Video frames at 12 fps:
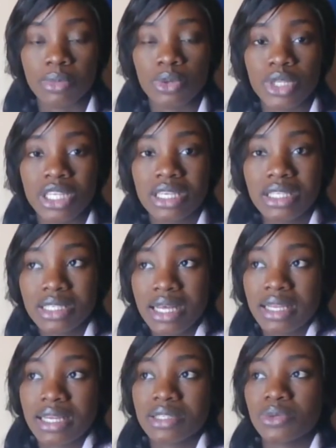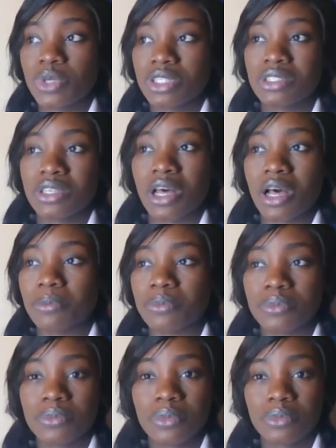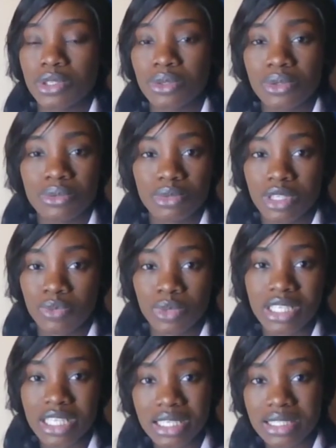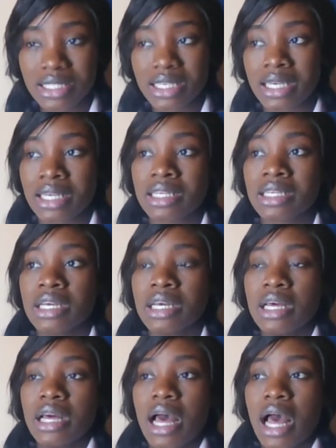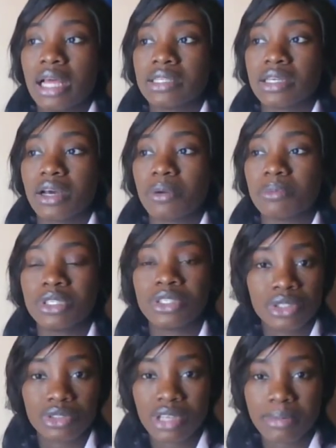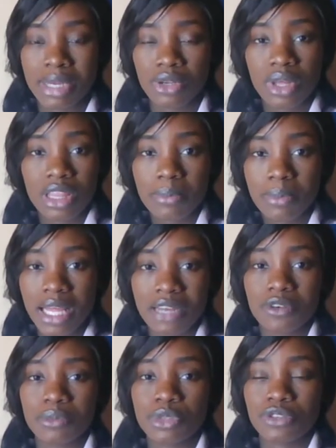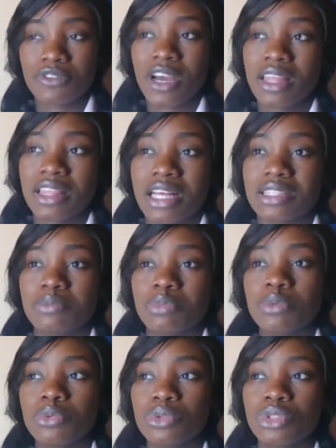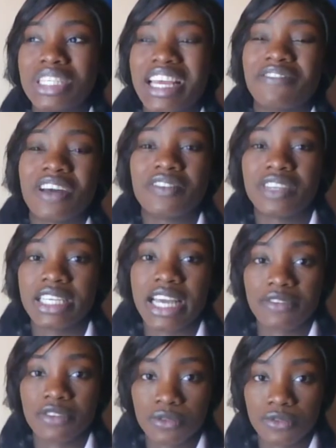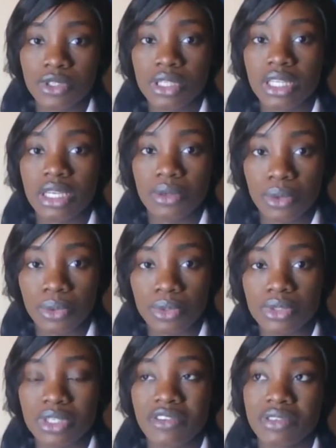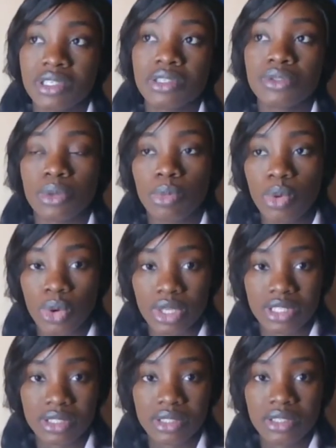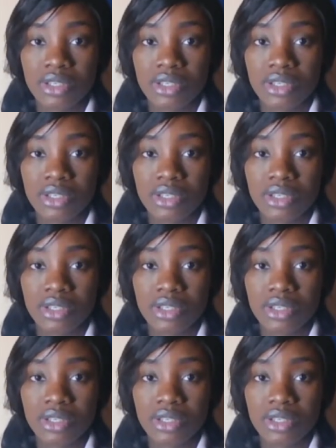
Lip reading: But with the internet, with you know, with LinkedIn and Instagram and other platforms, you find that people never really have to feel alone. There's this support.